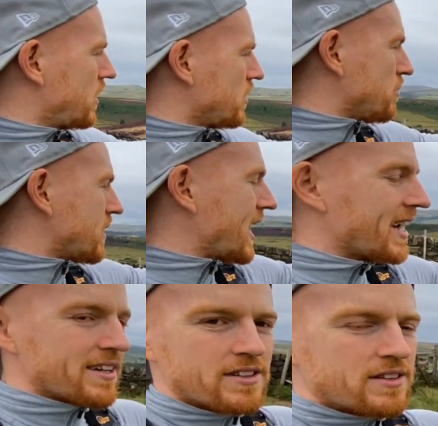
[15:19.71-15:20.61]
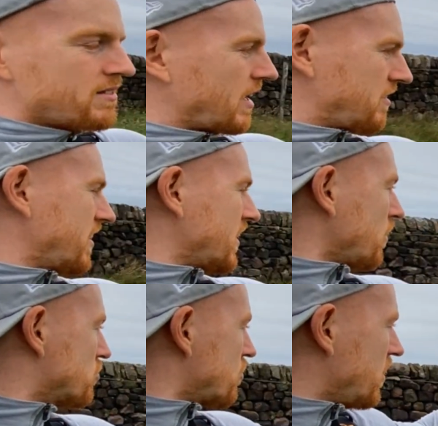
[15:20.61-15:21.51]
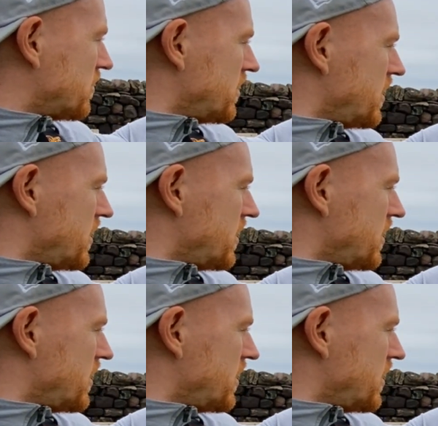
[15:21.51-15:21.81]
You can, as I say, go straight on